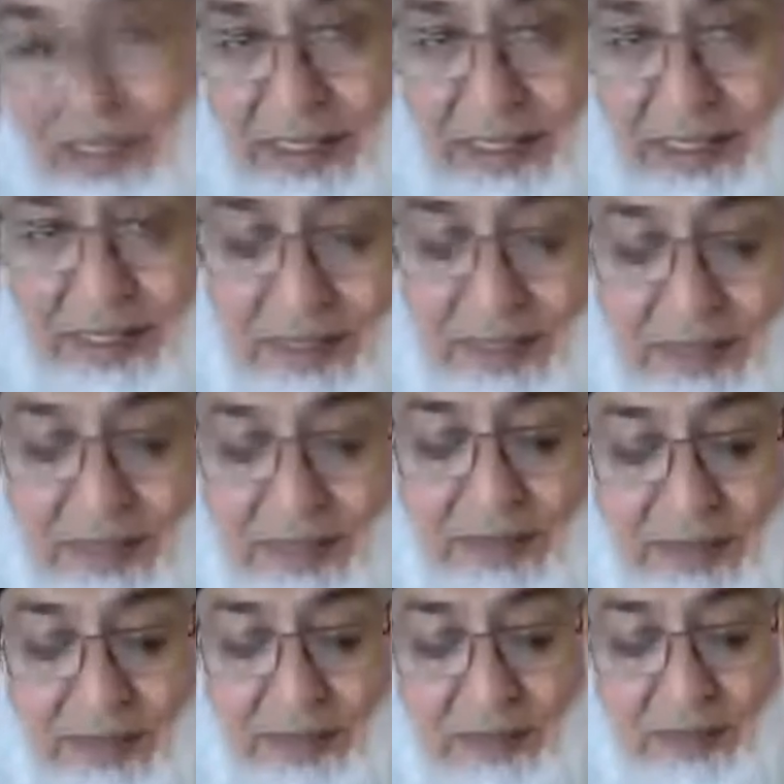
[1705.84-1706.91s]

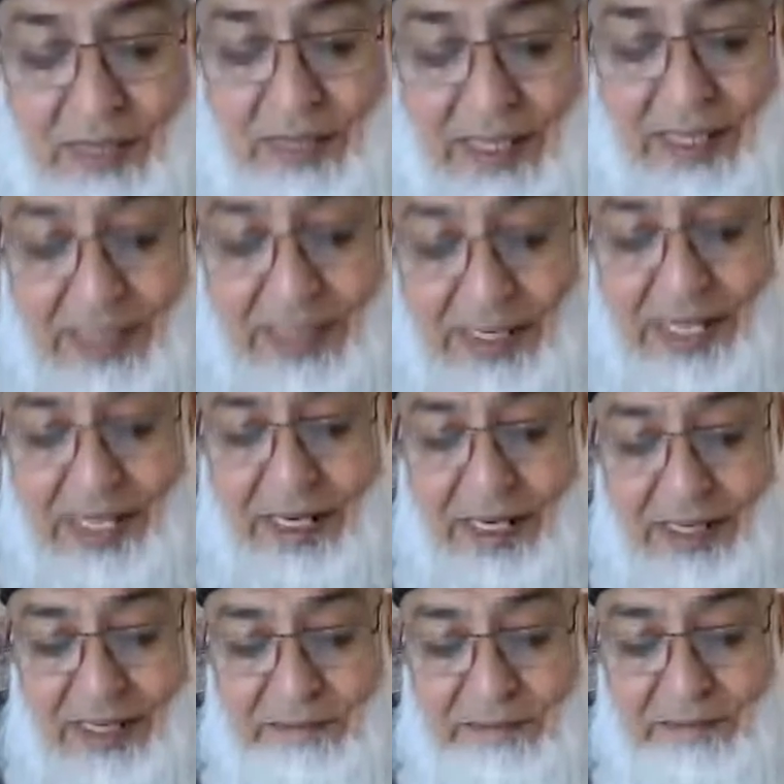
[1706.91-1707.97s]
1972,
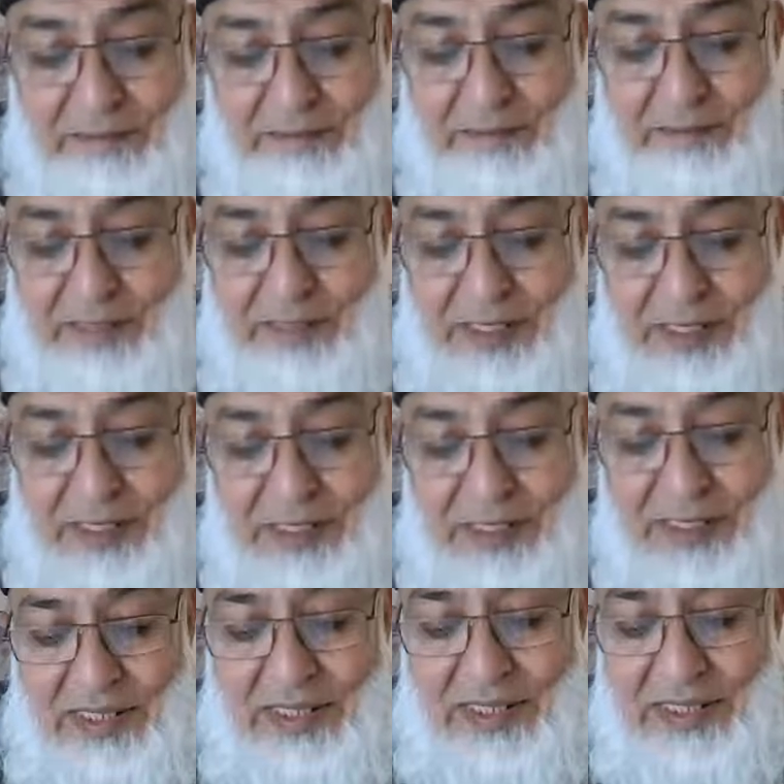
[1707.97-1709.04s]
there you
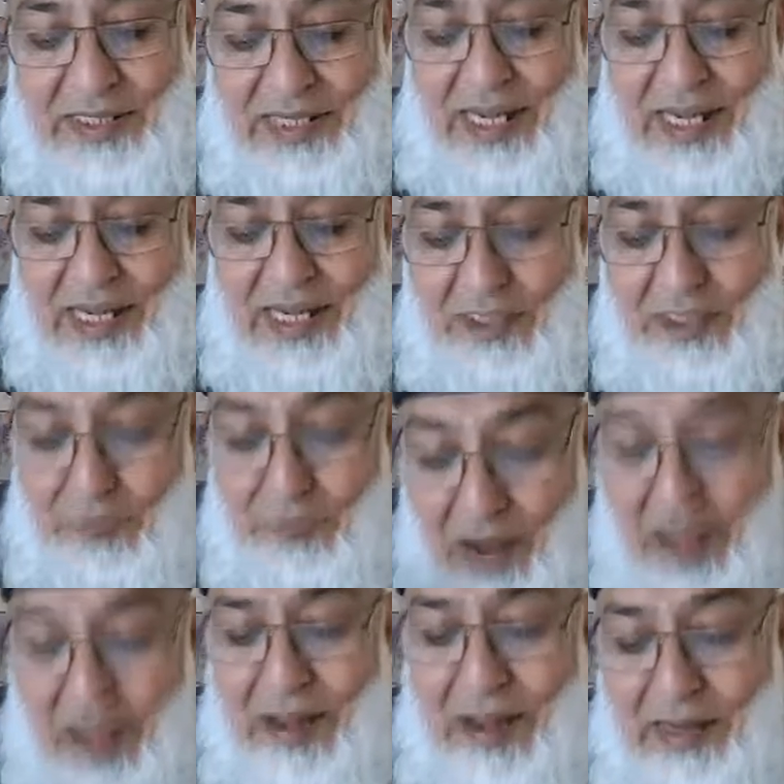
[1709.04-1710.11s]
see the scale is
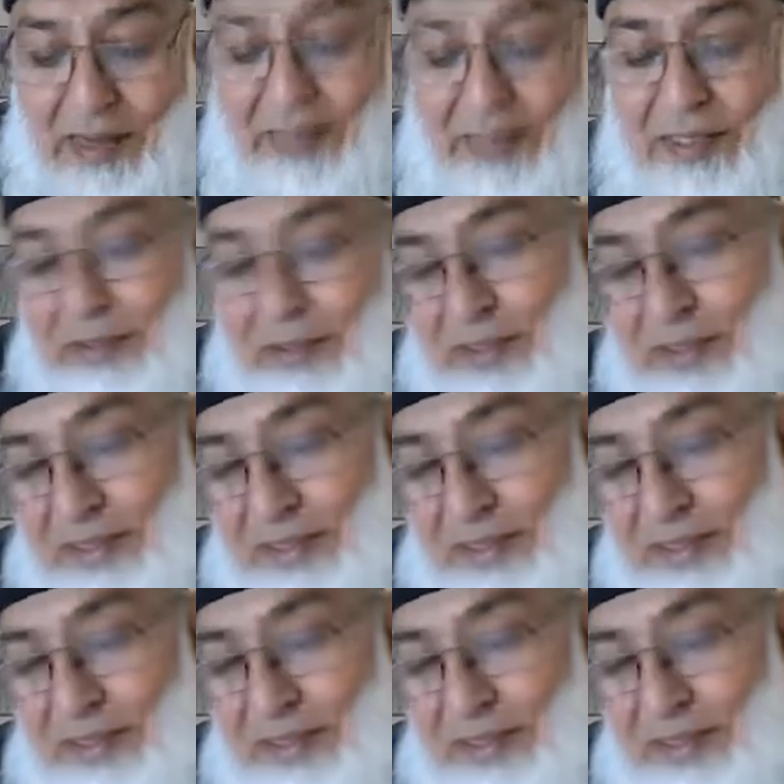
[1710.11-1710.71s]
500 cubic